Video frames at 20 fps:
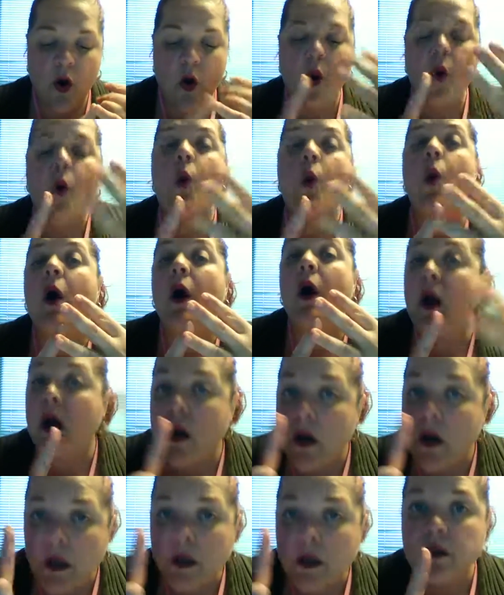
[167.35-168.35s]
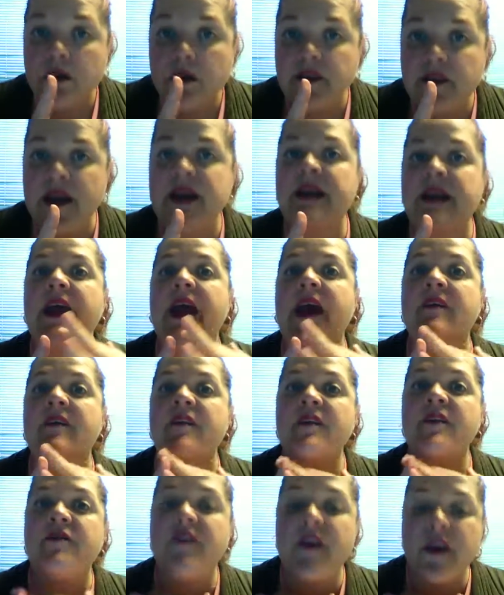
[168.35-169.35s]
or they can have
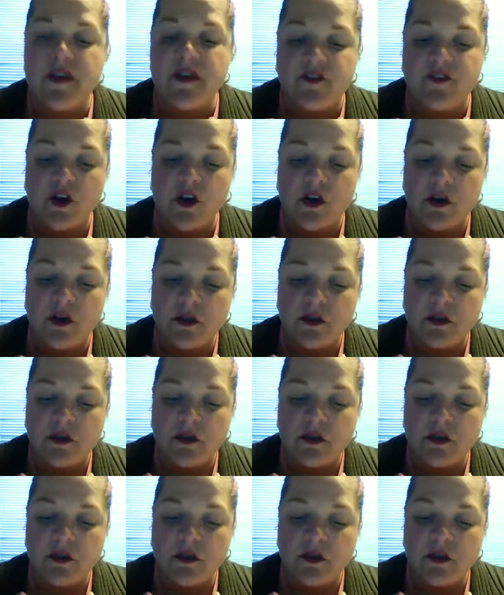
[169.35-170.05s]
a fever